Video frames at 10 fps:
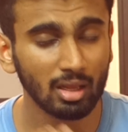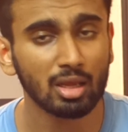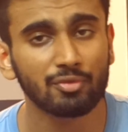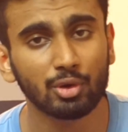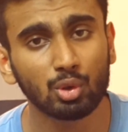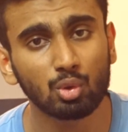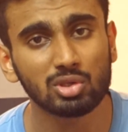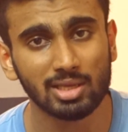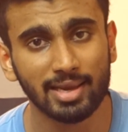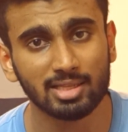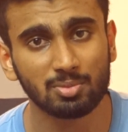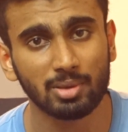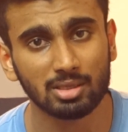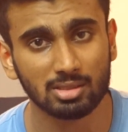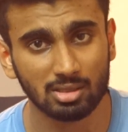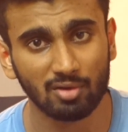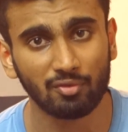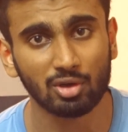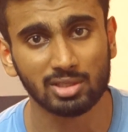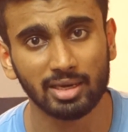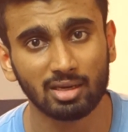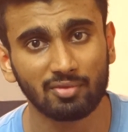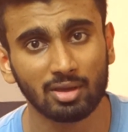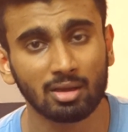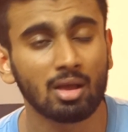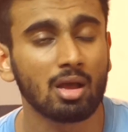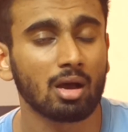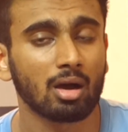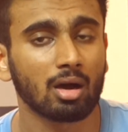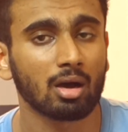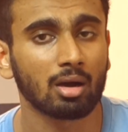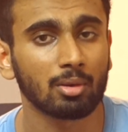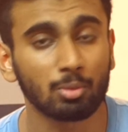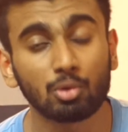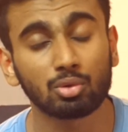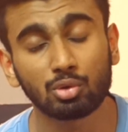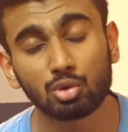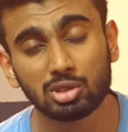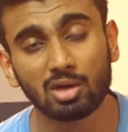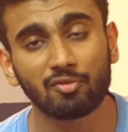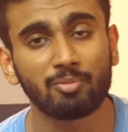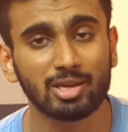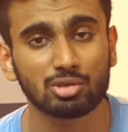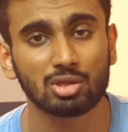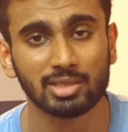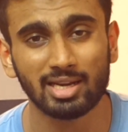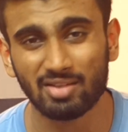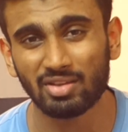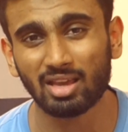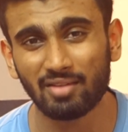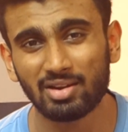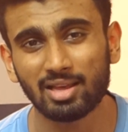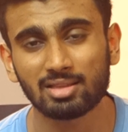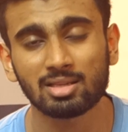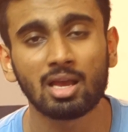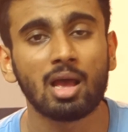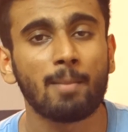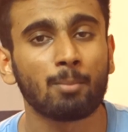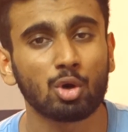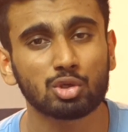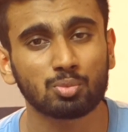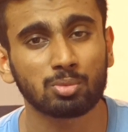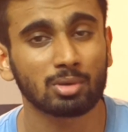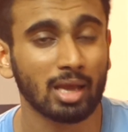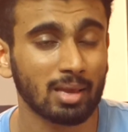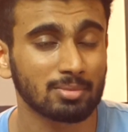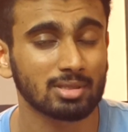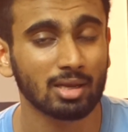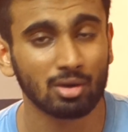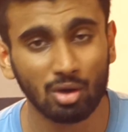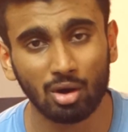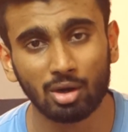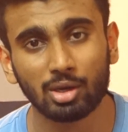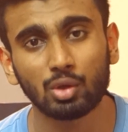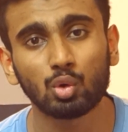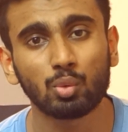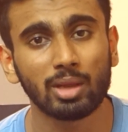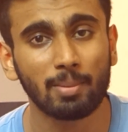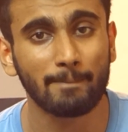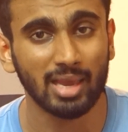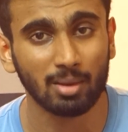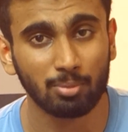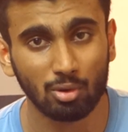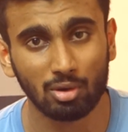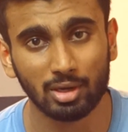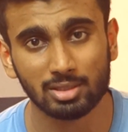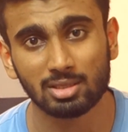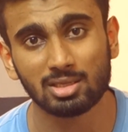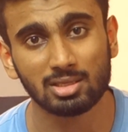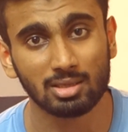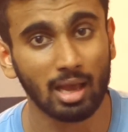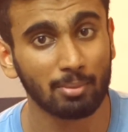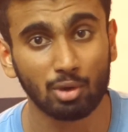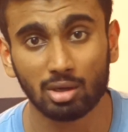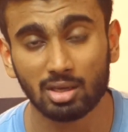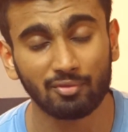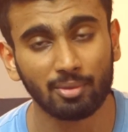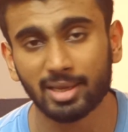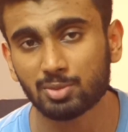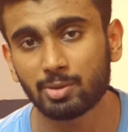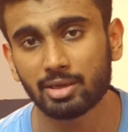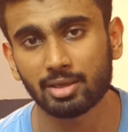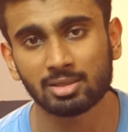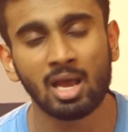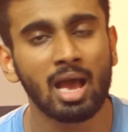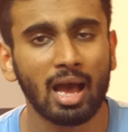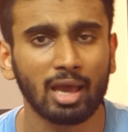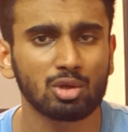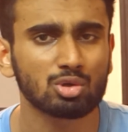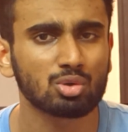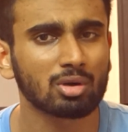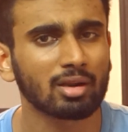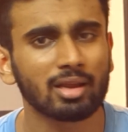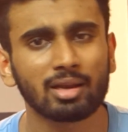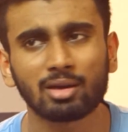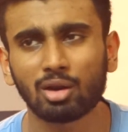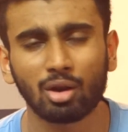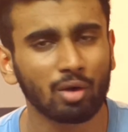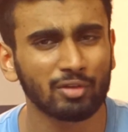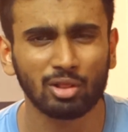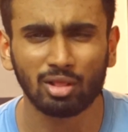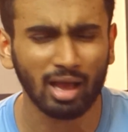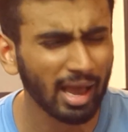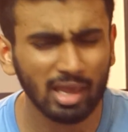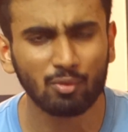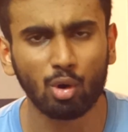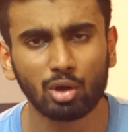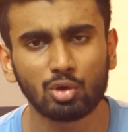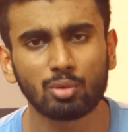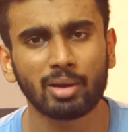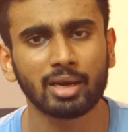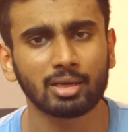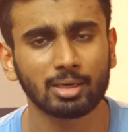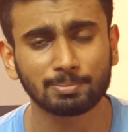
if you do science based stuff or scientific you do stuff based on scientific evidence, most times than not you will make progress. This is, I'm talking from experience. I used to train with high volume and